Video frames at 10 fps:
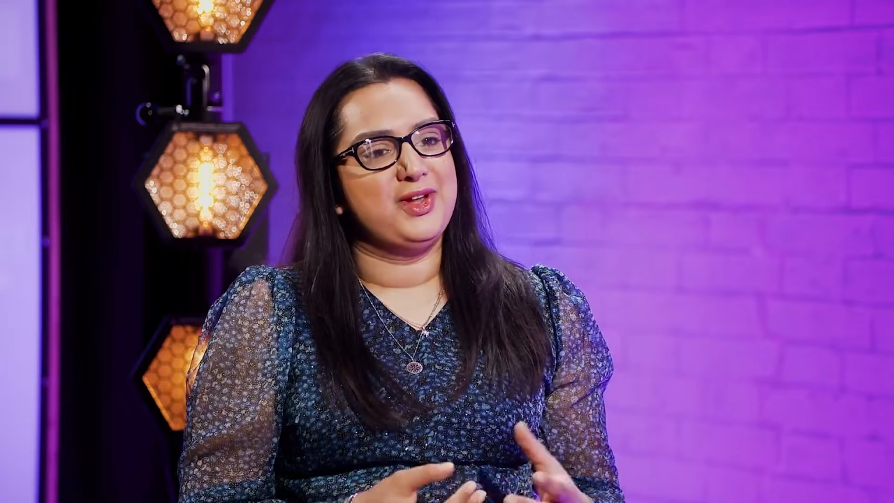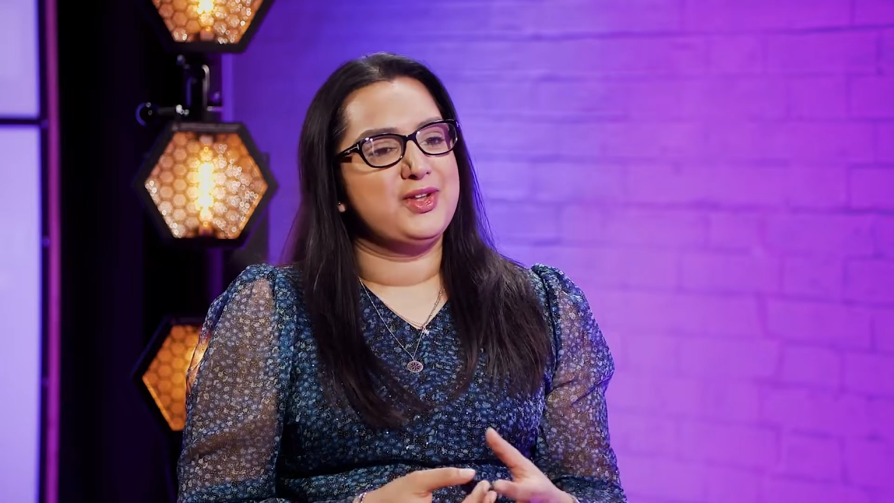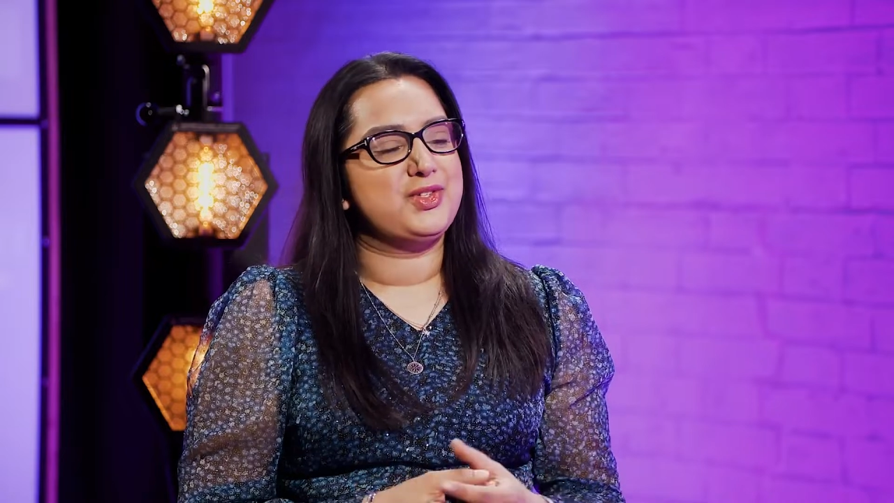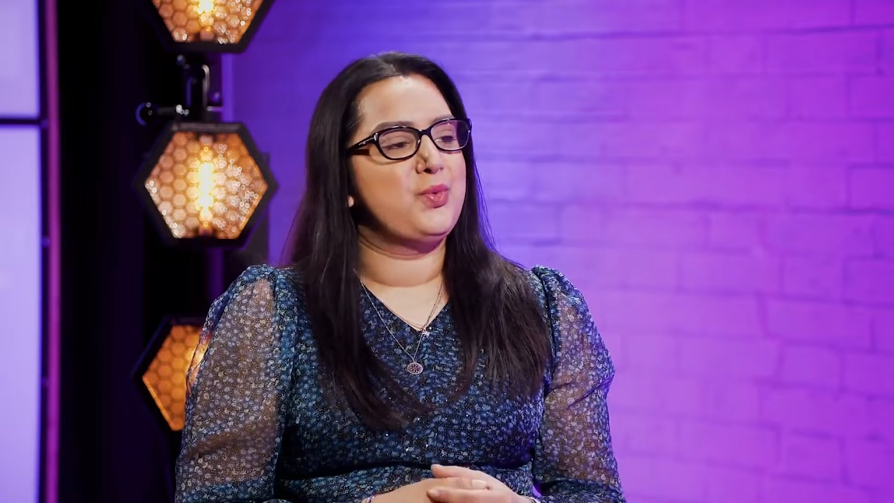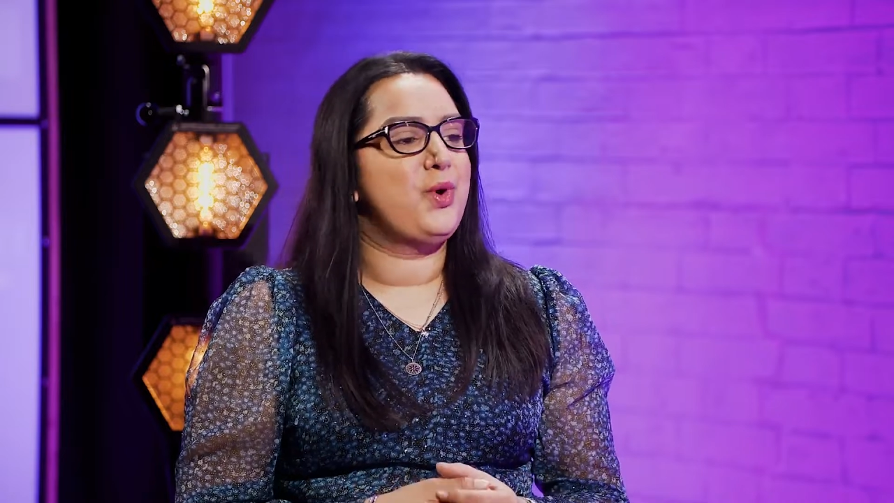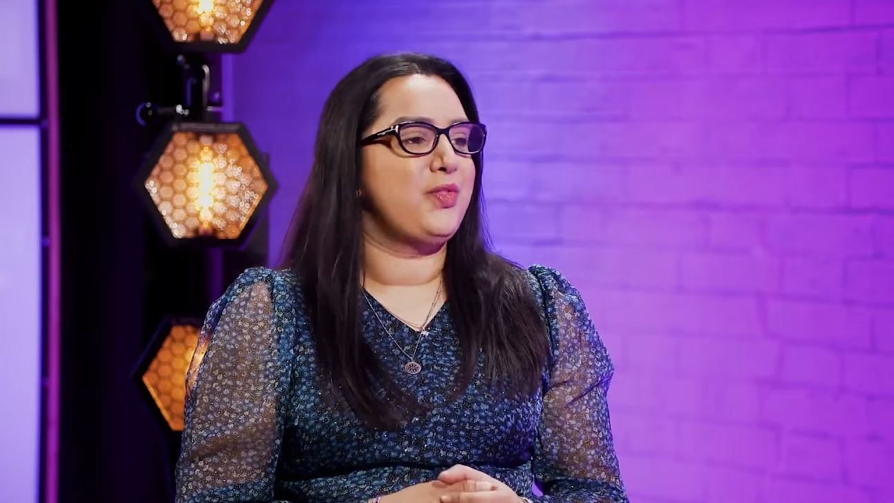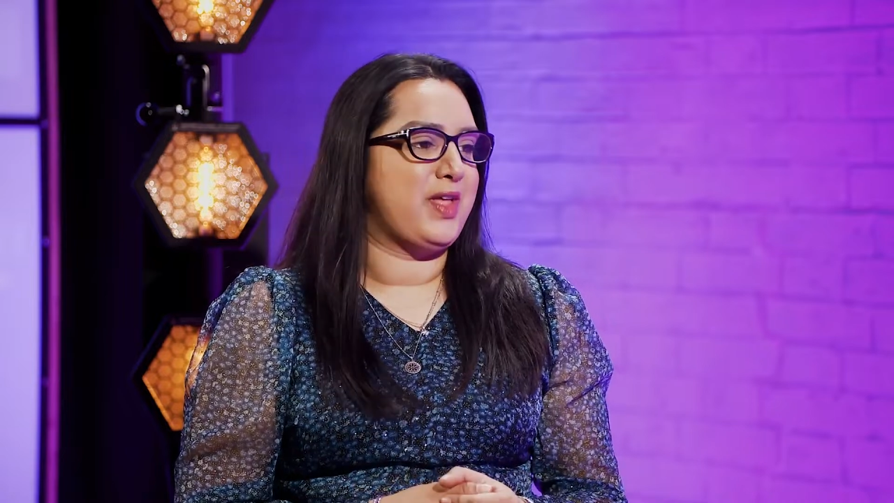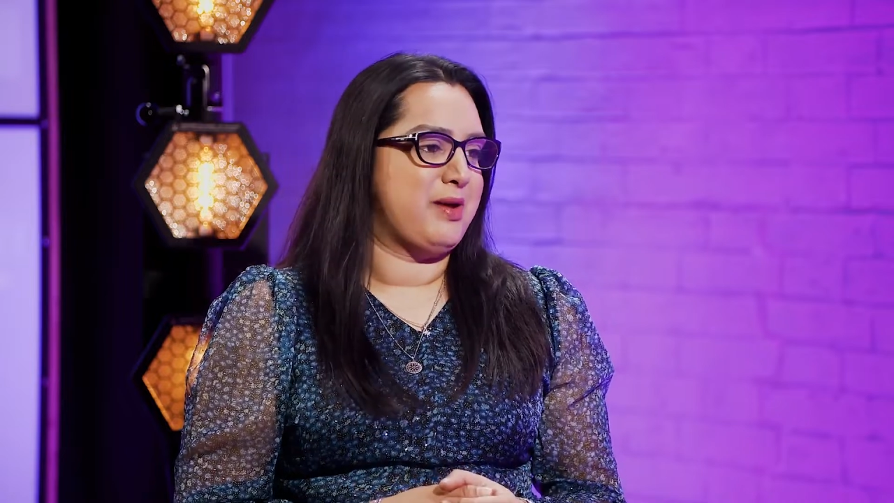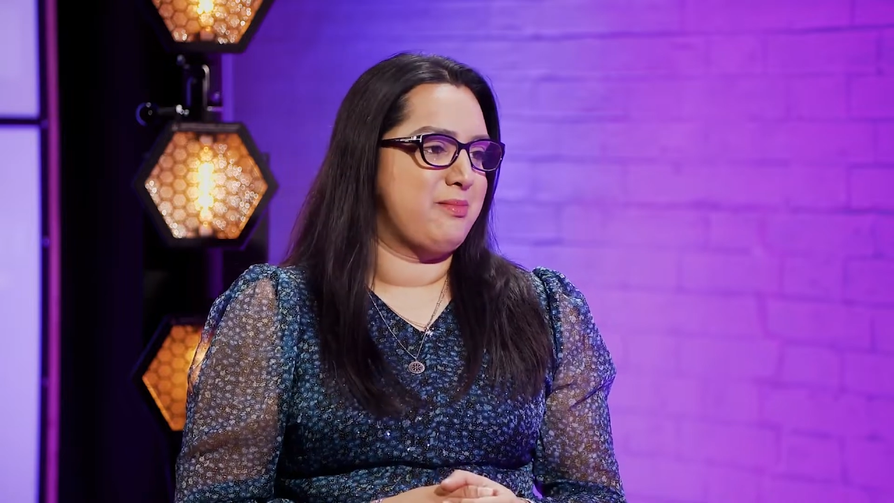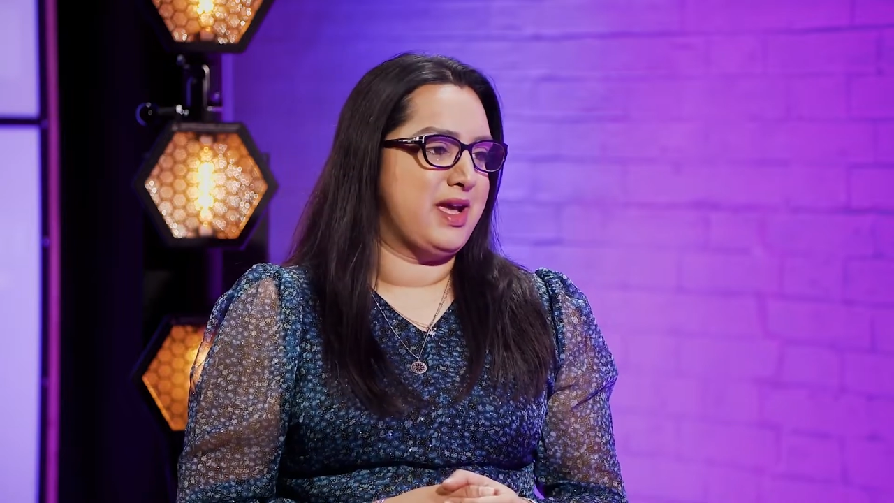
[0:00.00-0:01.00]
So what
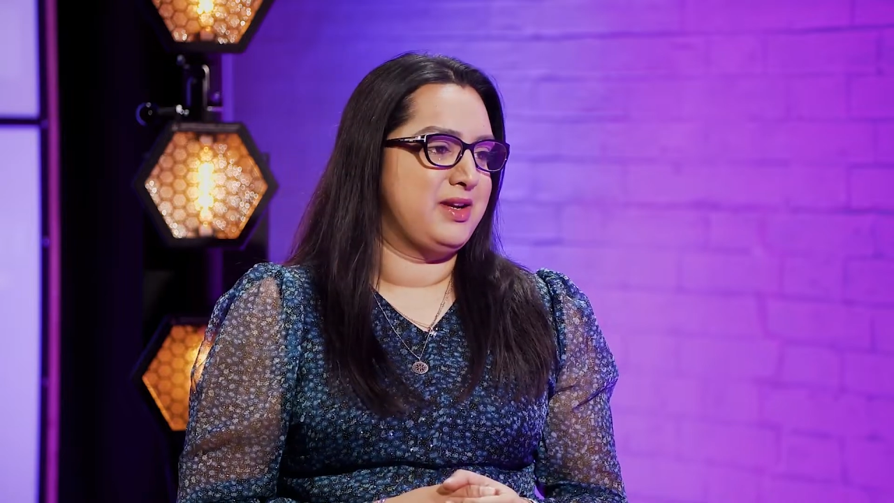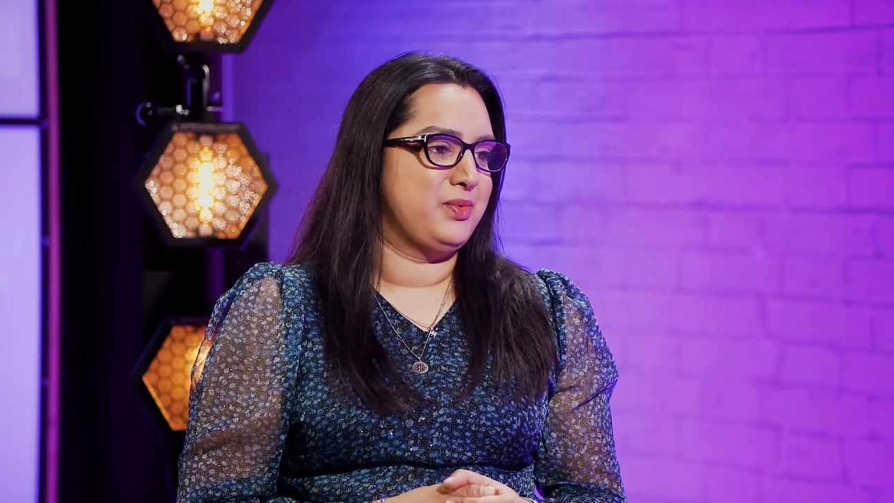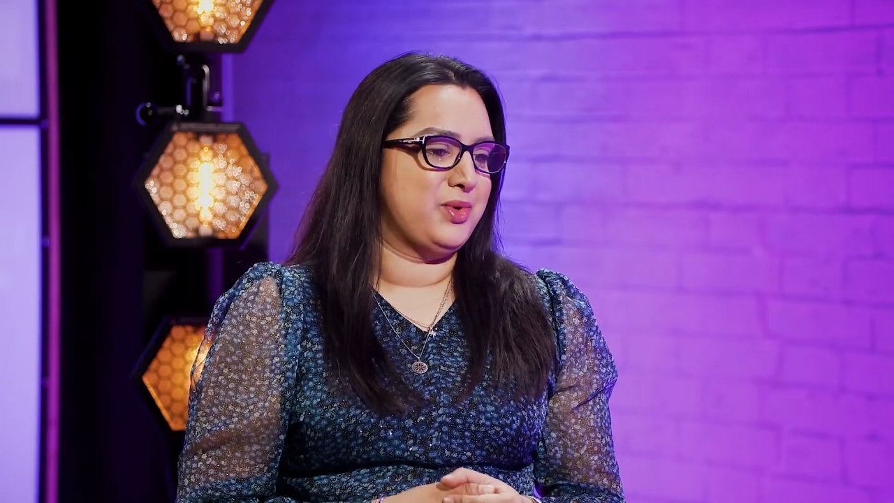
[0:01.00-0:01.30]
that meant